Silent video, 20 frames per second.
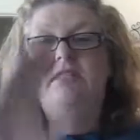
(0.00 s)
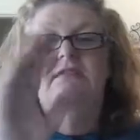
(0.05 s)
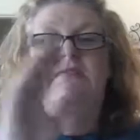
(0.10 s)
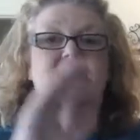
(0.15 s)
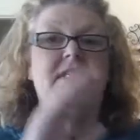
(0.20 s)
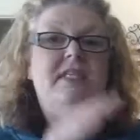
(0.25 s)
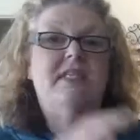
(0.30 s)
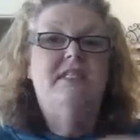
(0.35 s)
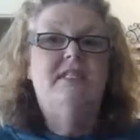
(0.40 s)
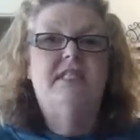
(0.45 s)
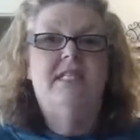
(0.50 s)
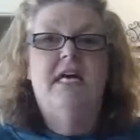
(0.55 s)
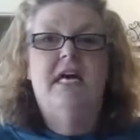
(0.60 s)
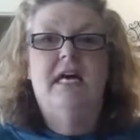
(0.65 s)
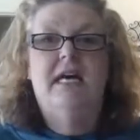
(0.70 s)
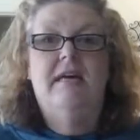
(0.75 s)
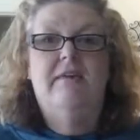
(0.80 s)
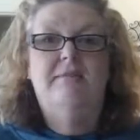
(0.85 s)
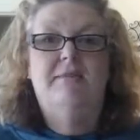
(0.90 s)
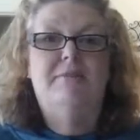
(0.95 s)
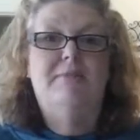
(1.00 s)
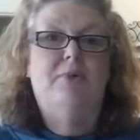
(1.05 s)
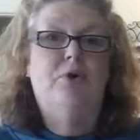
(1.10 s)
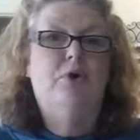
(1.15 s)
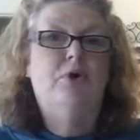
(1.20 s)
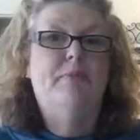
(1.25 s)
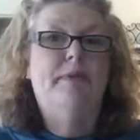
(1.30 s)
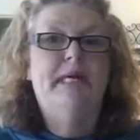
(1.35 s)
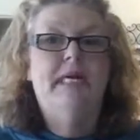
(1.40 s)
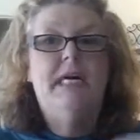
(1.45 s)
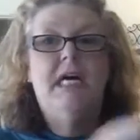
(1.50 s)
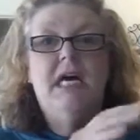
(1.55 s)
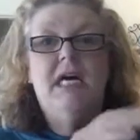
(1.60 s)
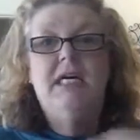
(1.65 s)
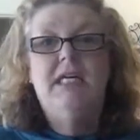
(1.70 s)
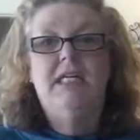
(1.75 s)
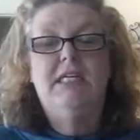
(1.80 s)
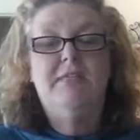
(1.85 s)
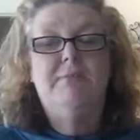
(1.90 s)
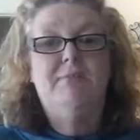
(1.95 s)
enzymes,
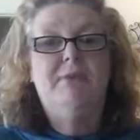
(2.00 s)
probiotics,